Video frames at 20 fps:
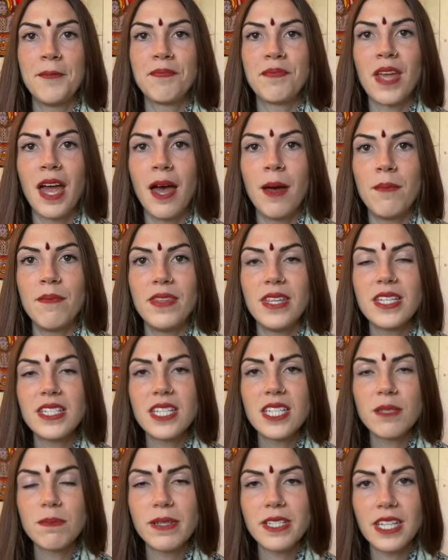um, this
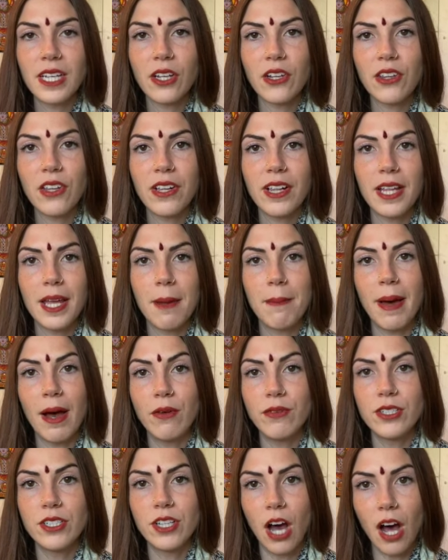is particularly
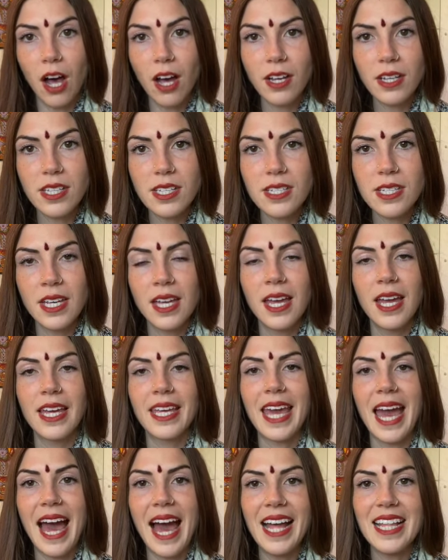about dogs.
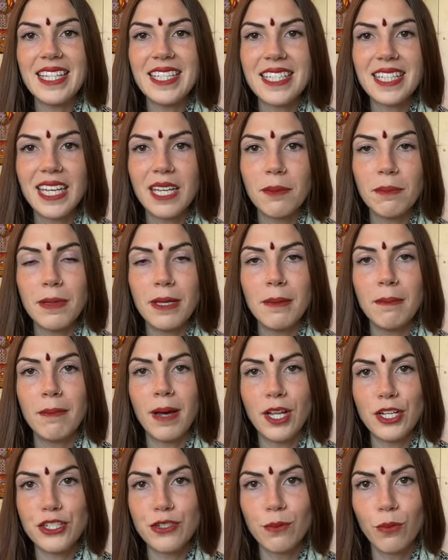Cats can be
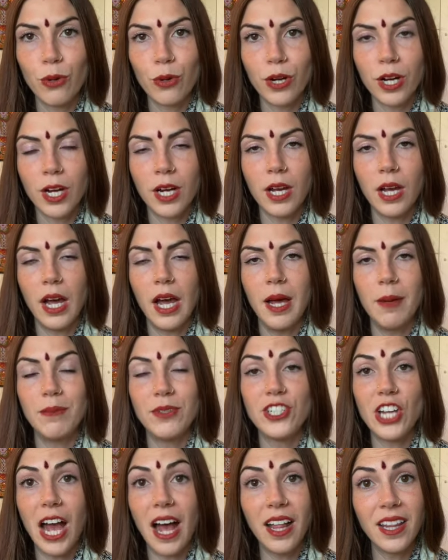much more um,
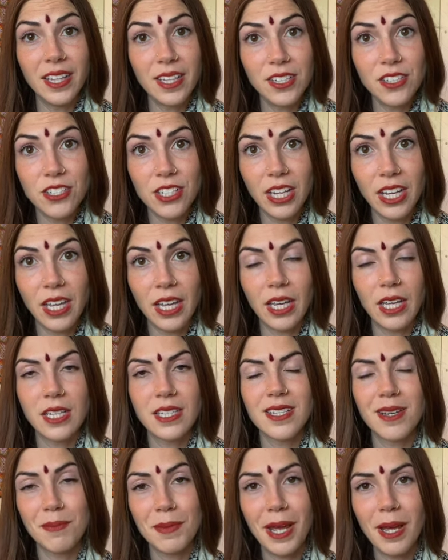challenging,
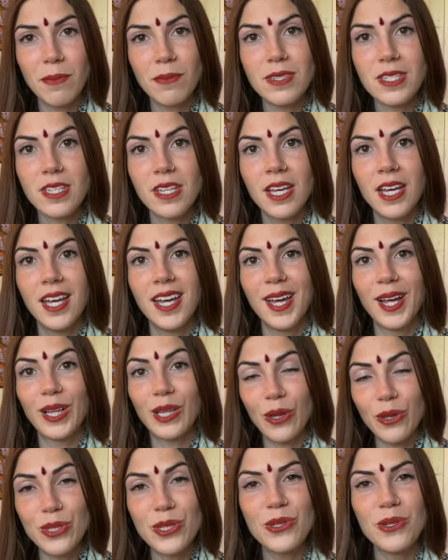sometimes
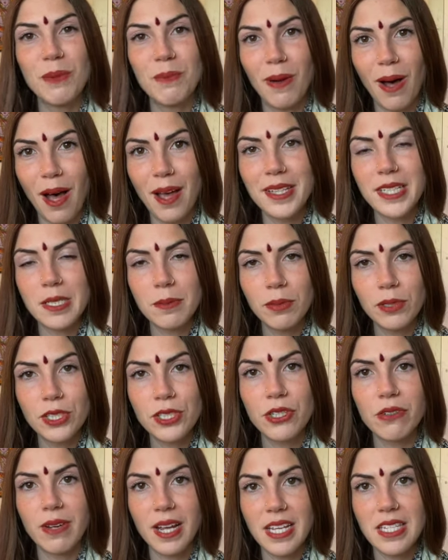close to impossible
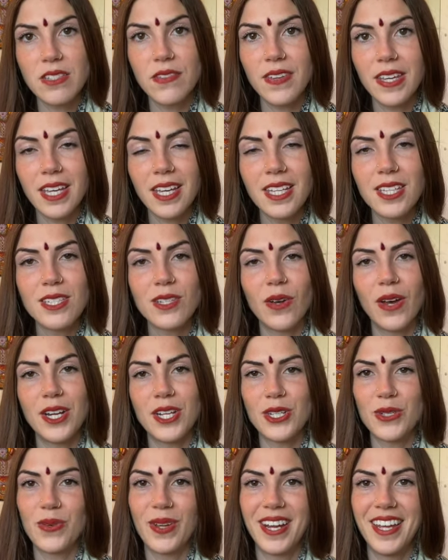to raise vegan. So I
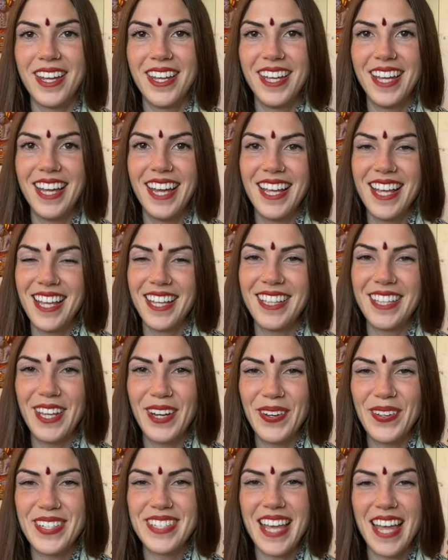just want to you
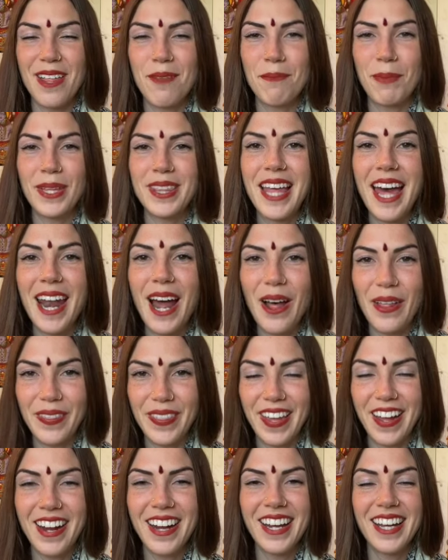know, set, put that out
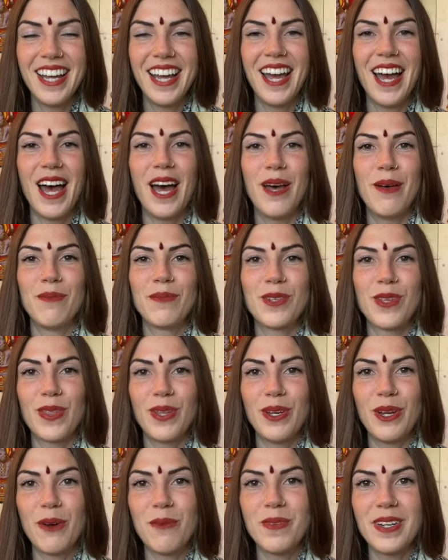there um, so that
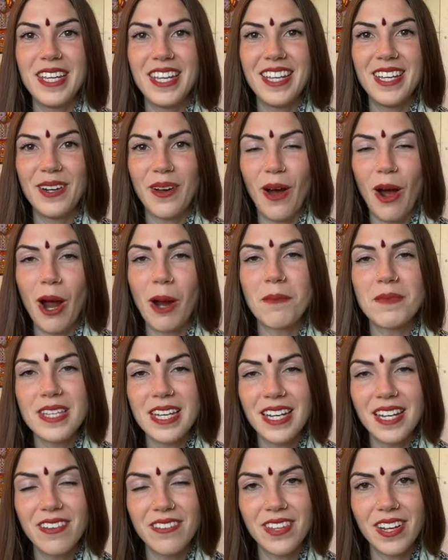nobody, you know, harms
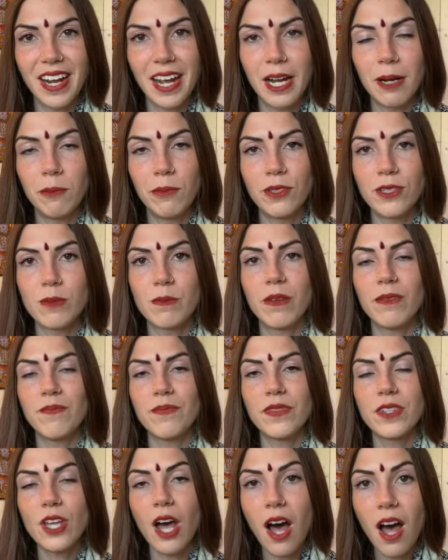any of their animals.
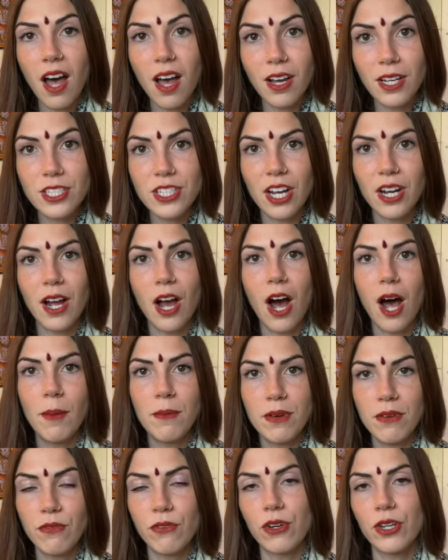But dogs are
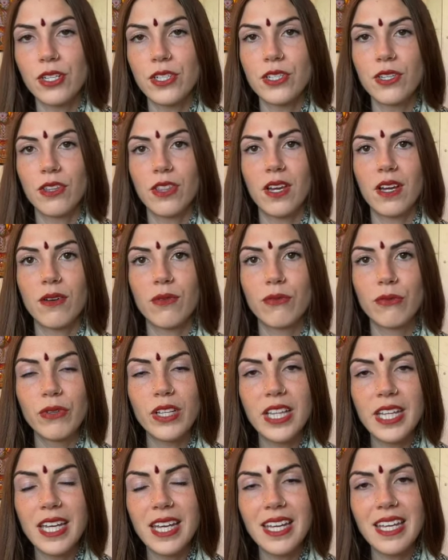omnivores, so they're
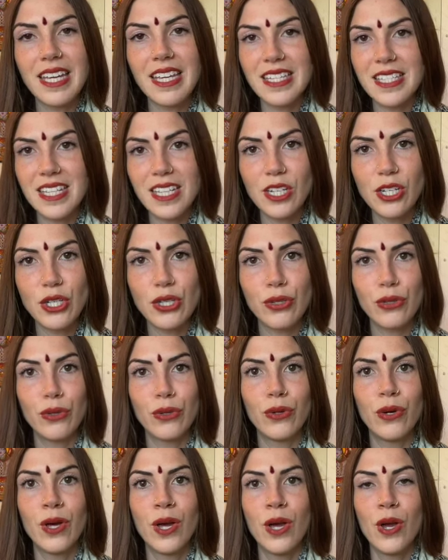really easy
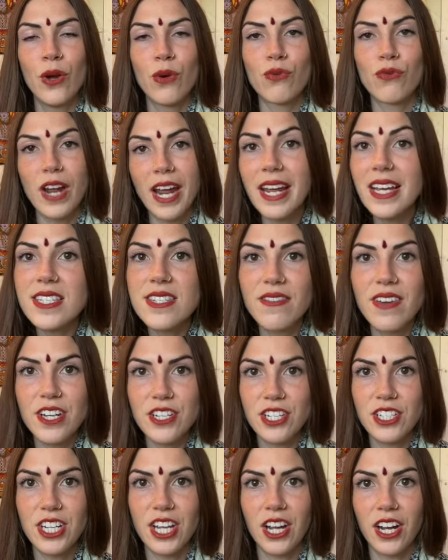to raise
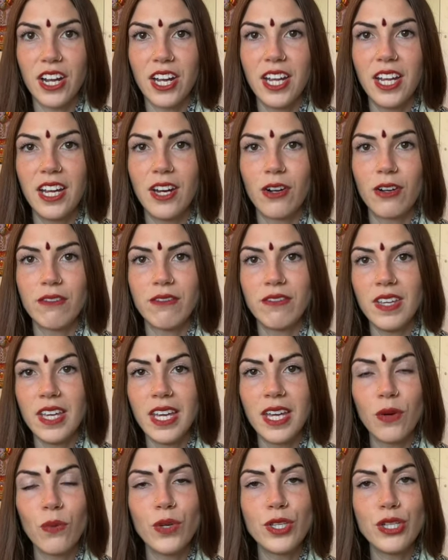vegetarian or
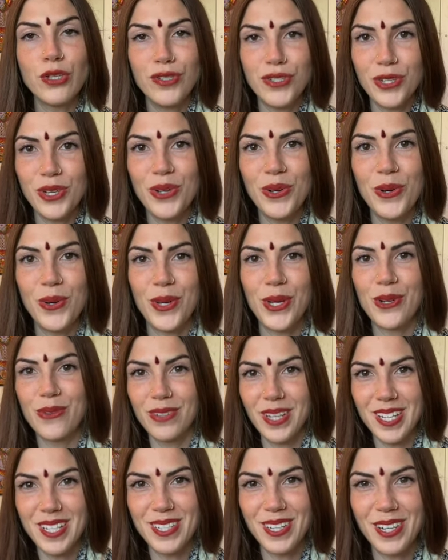vegan when you do your
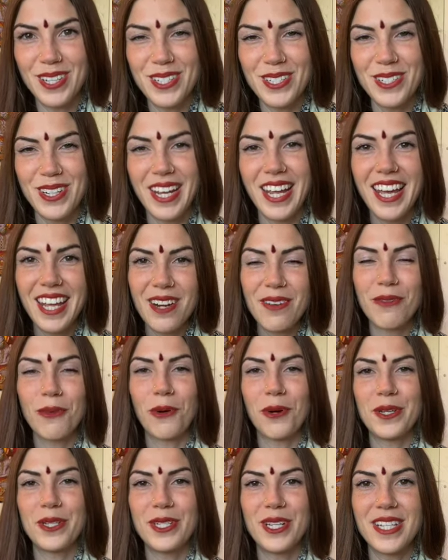research and of
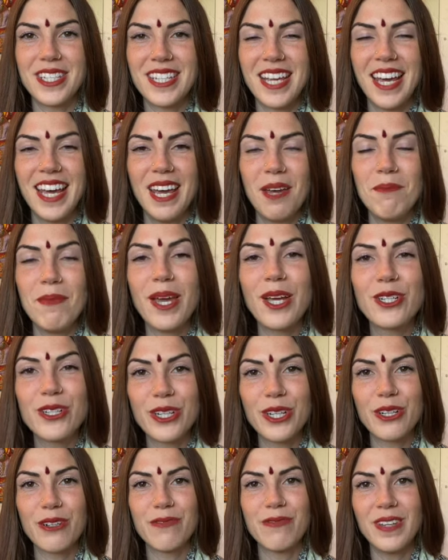course just make sure
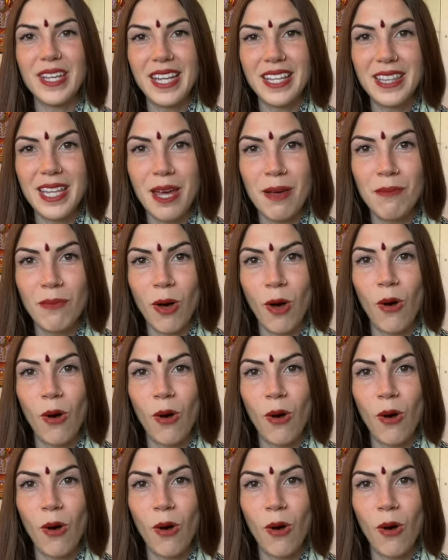you're feeding them